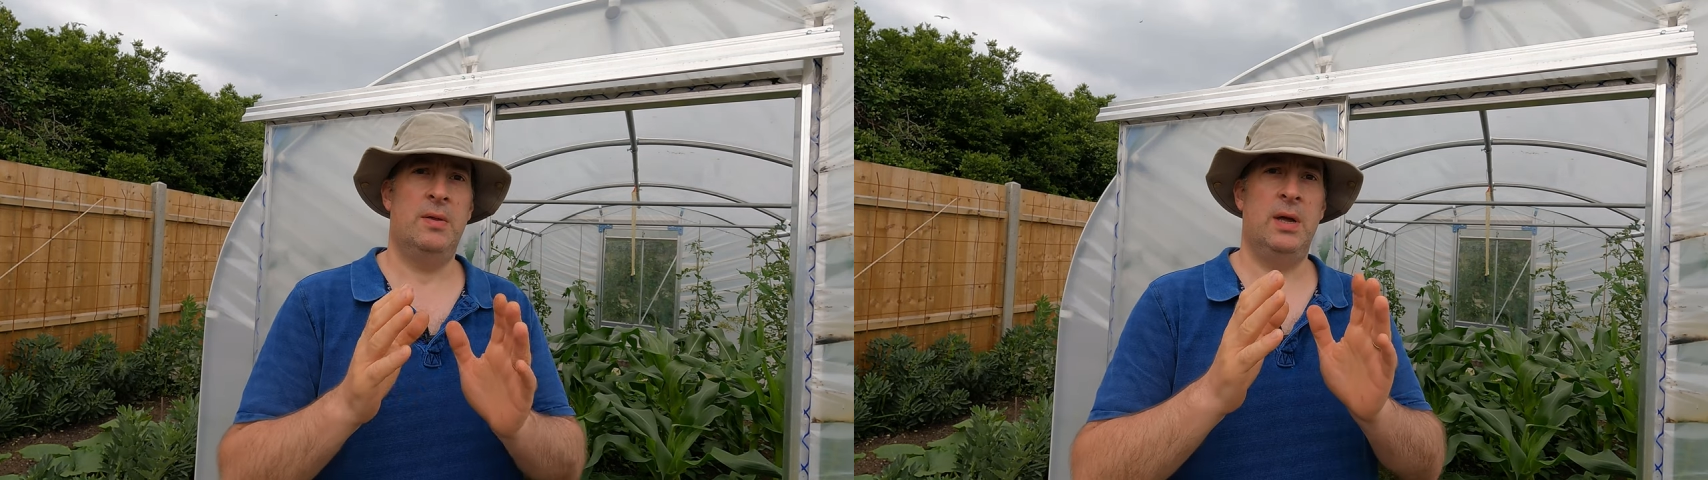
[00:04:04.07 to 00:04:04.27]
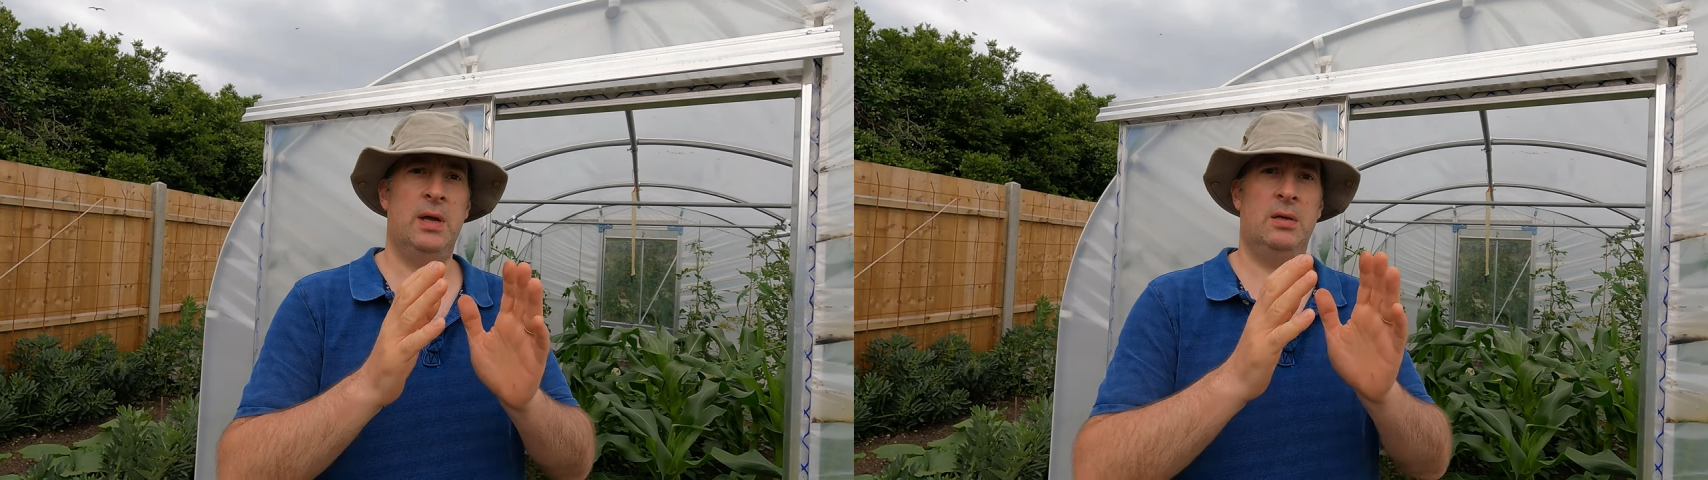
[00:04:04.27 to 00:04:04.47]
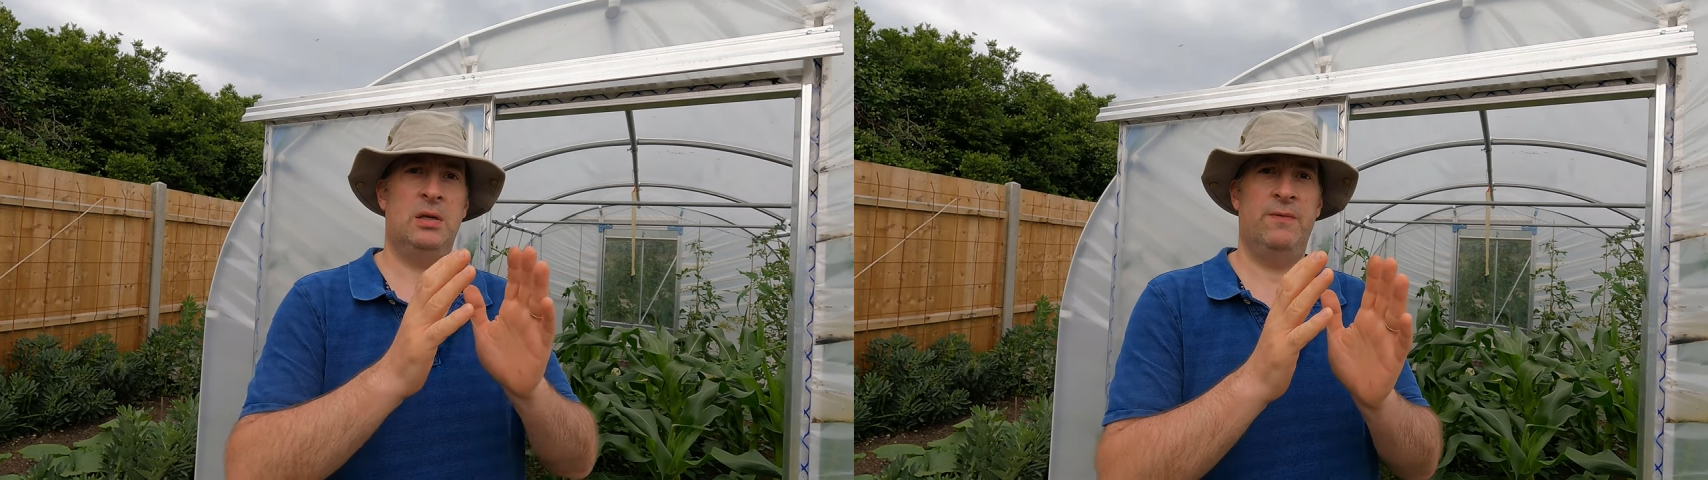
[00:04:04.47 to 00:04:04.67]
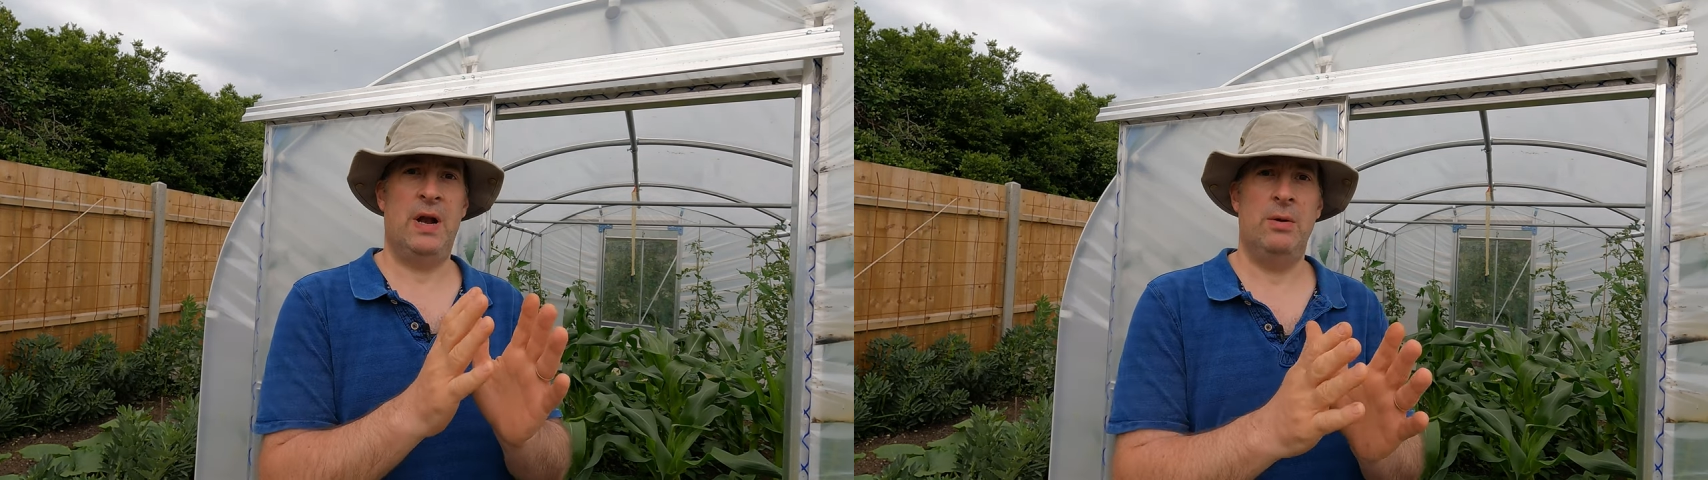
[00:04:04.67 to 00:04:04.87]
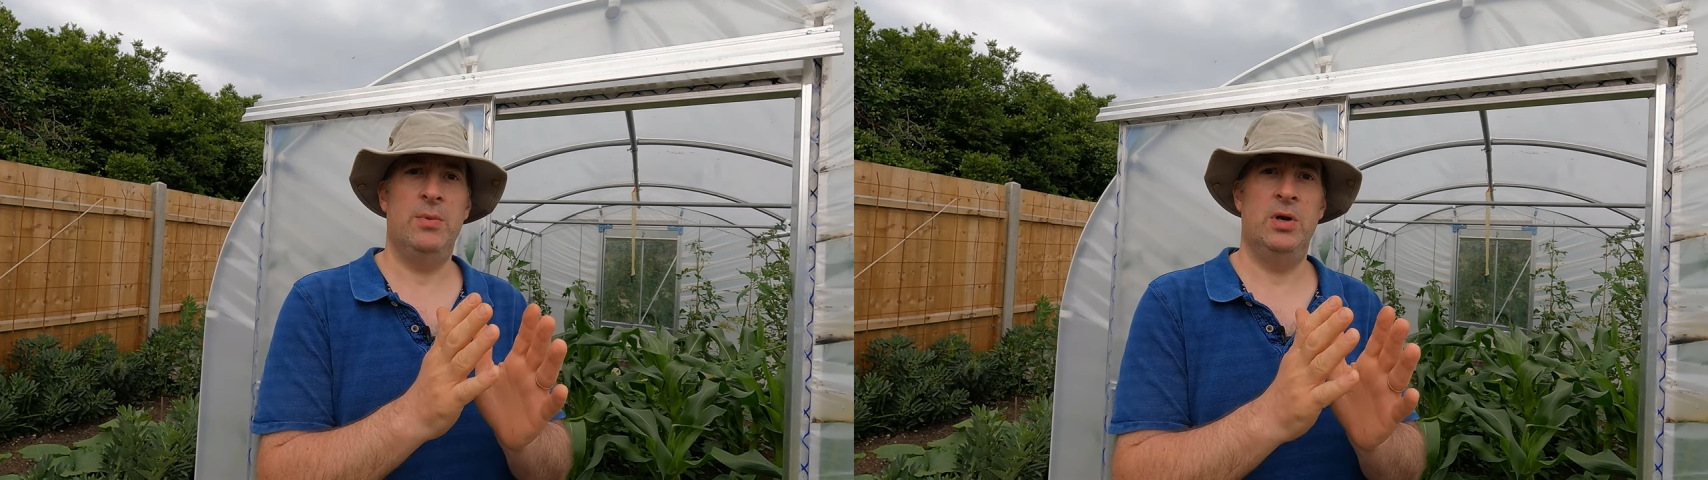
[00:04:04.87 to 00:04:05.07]
the
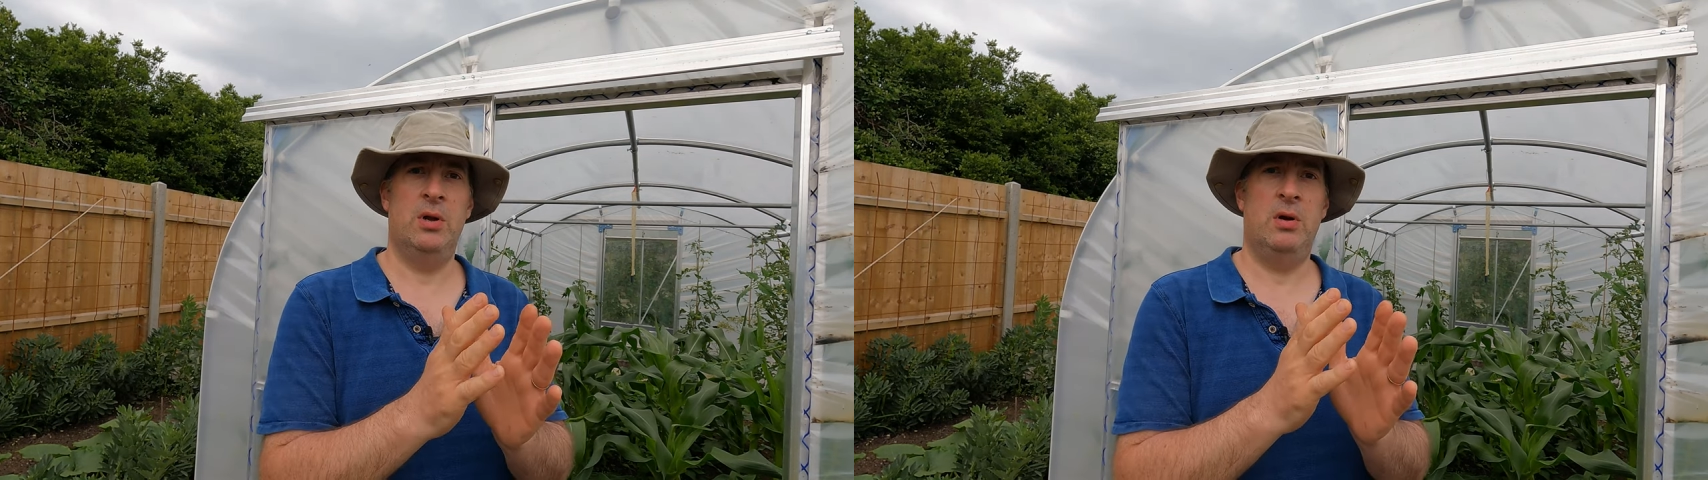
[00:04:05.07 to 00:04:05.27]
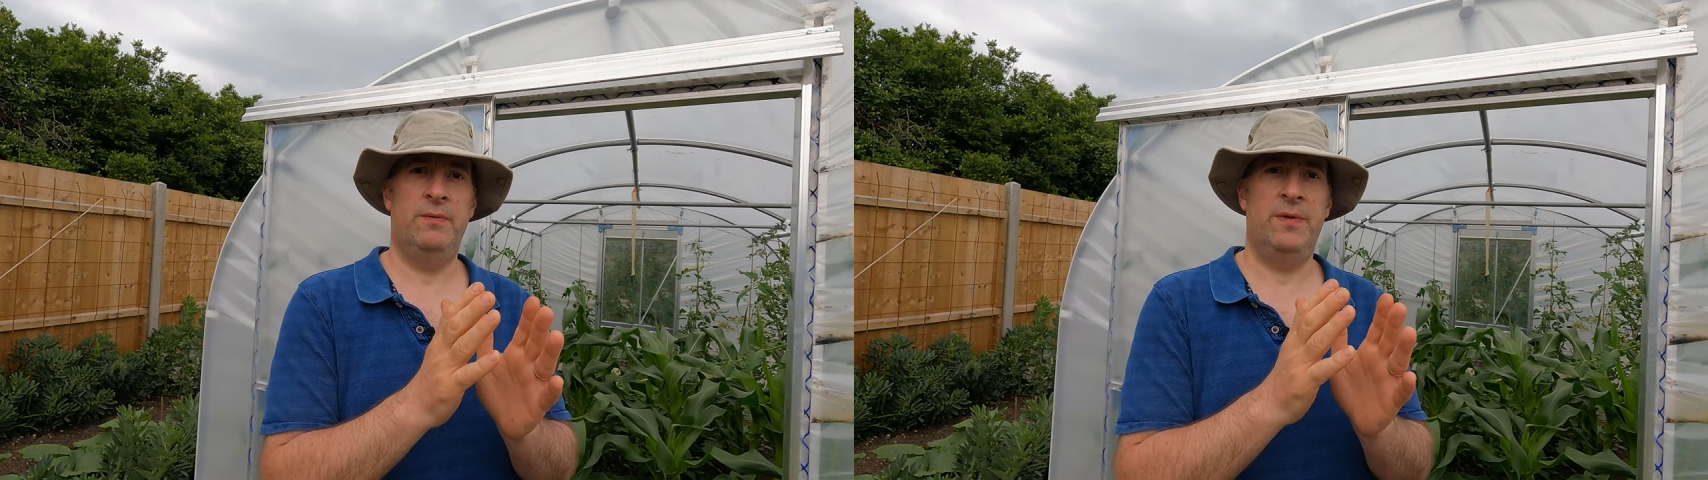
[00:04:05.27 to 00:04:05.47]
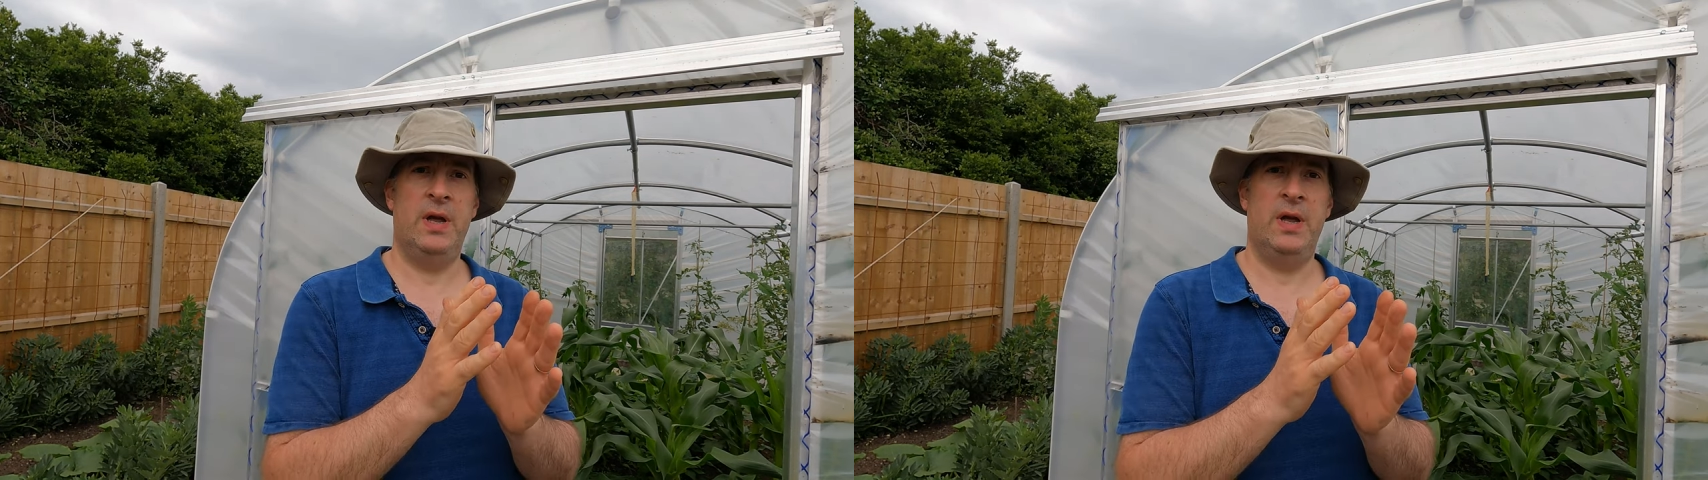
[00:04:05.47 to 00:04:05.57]
development of